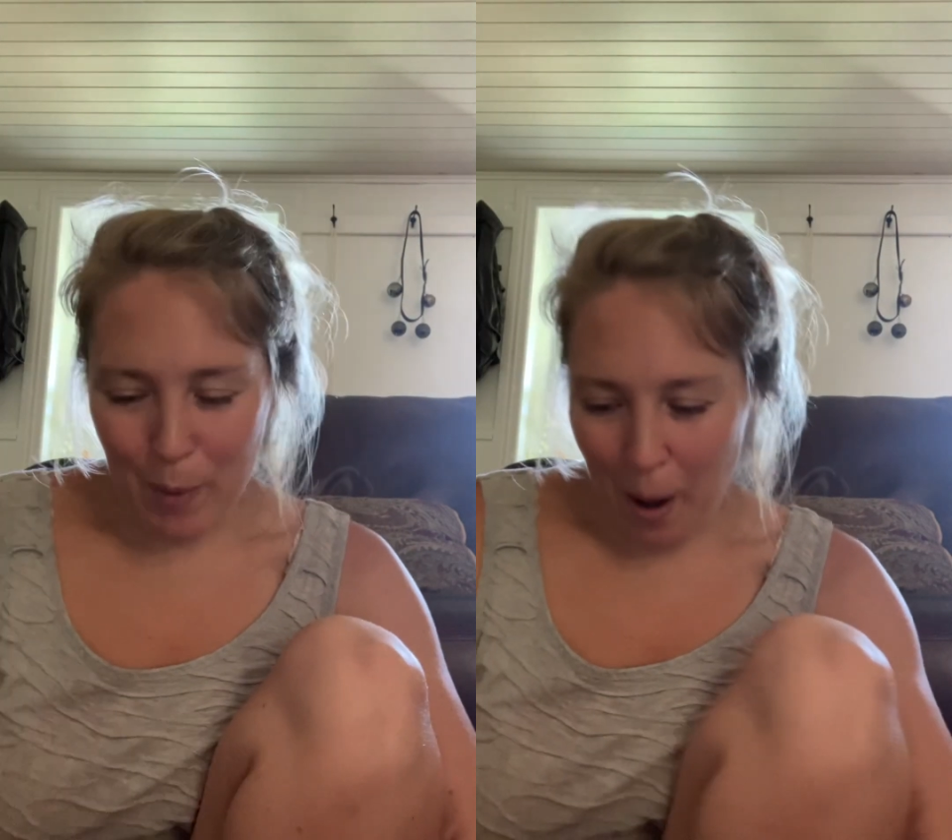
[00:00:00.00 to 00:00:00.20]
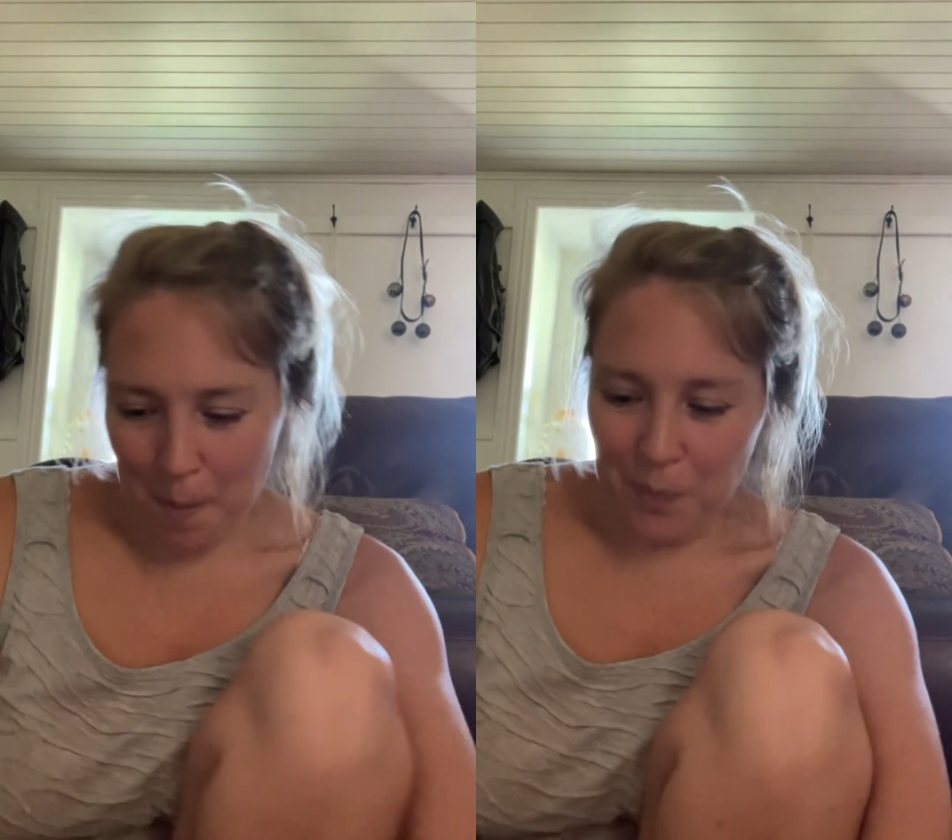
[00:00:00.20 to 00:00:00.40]

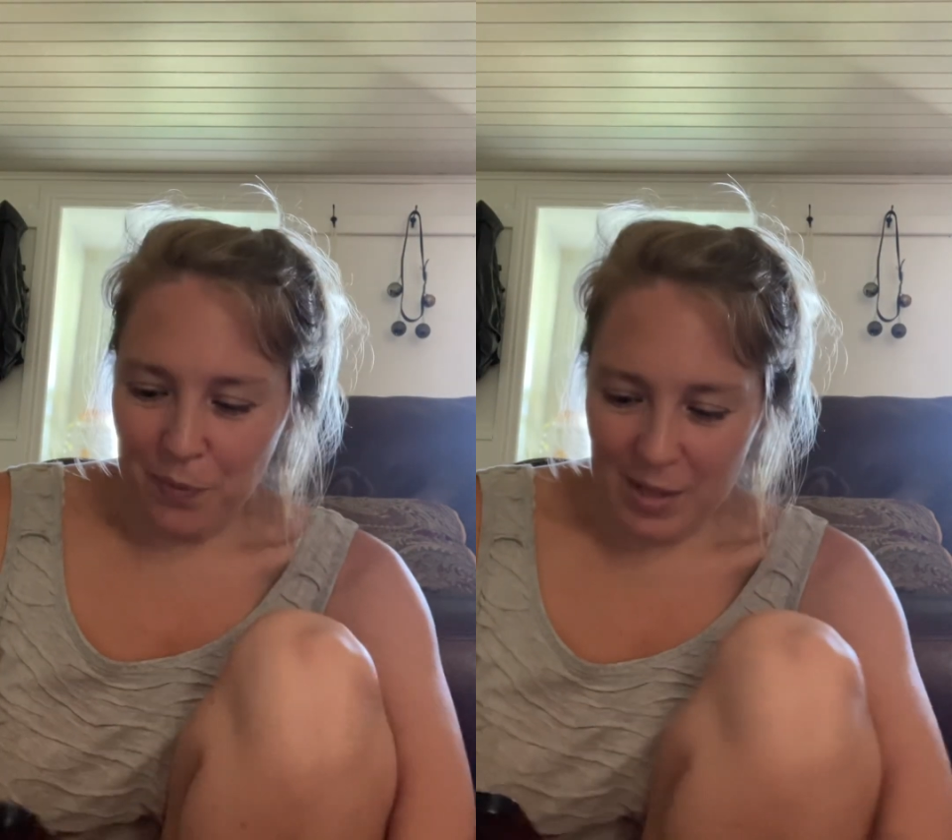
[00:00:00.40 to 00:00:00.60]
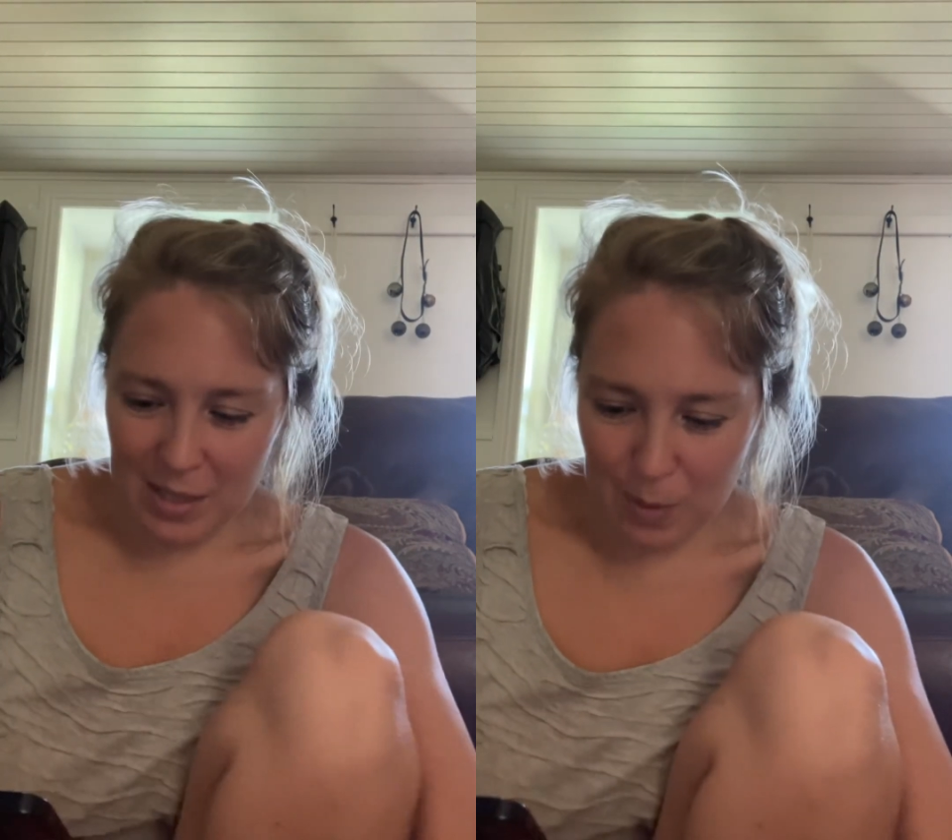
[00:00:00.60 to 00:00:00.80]
part.
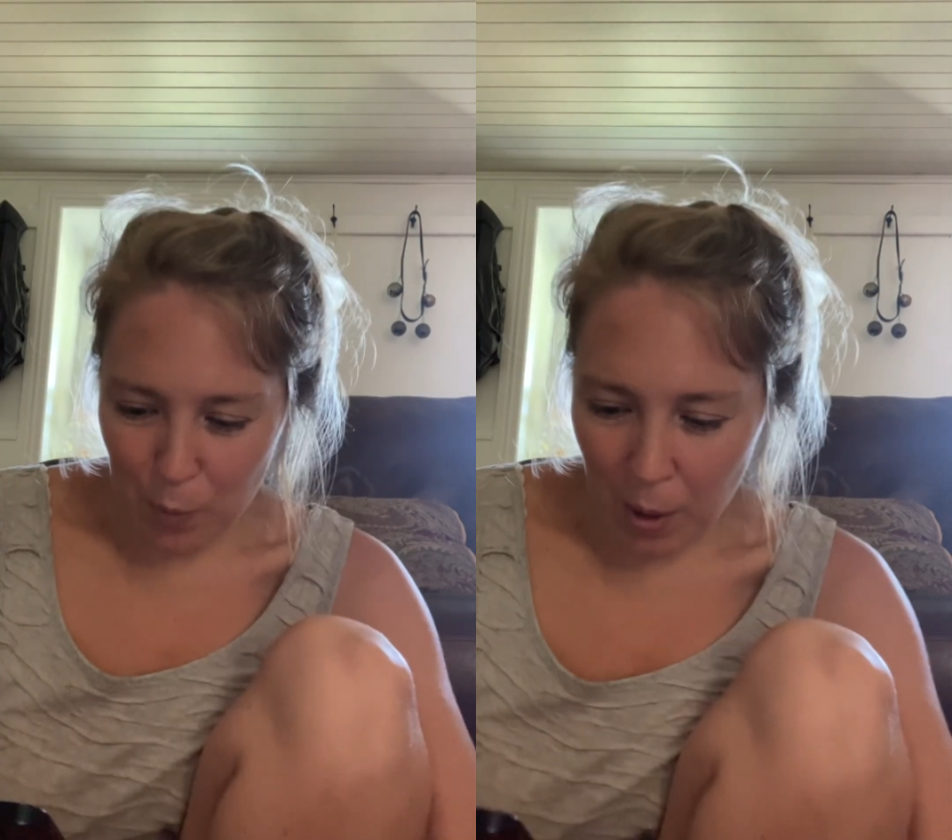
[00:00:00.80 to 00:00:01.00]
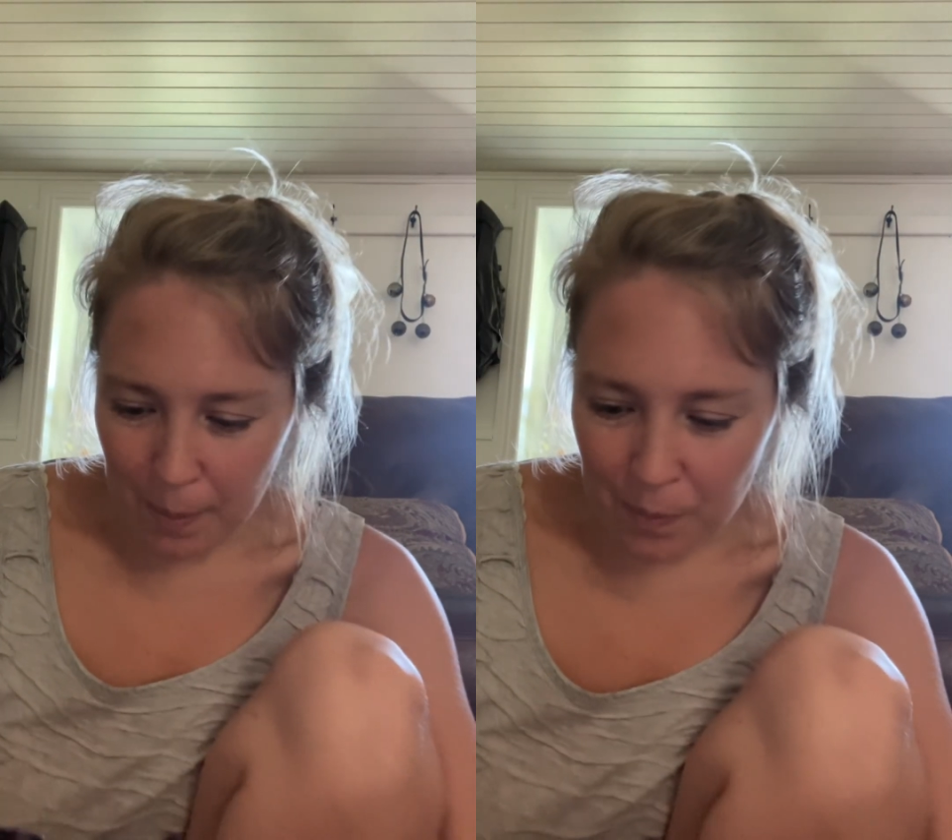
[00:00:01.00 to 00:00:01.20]
This is
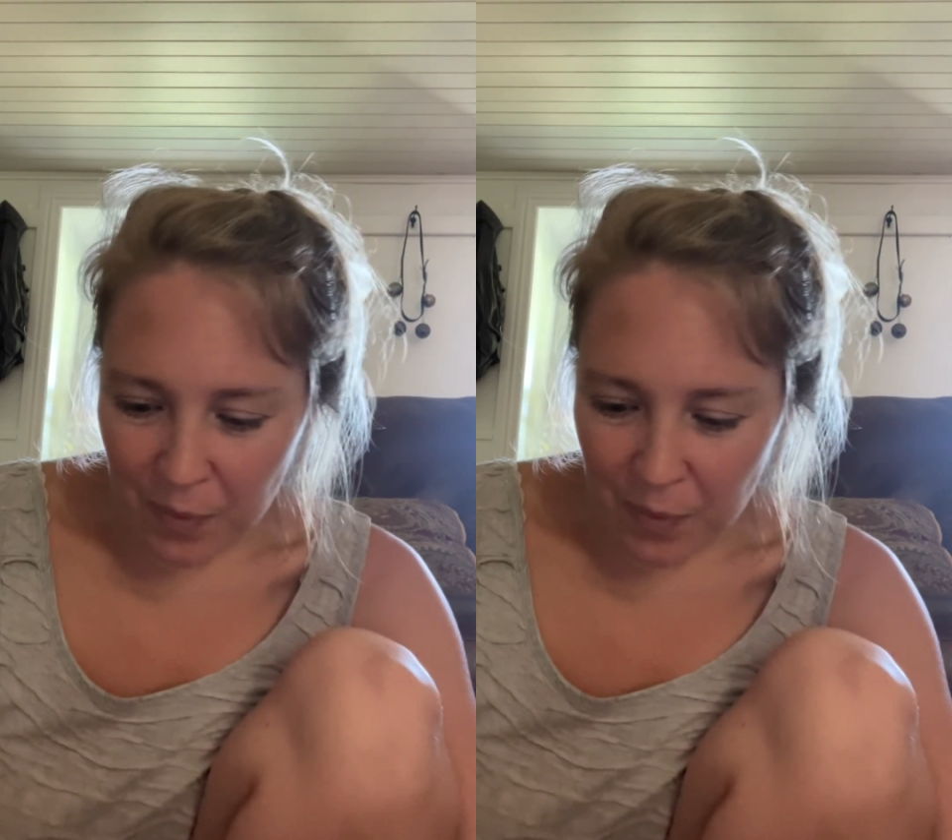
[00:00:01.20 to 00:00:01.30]
important.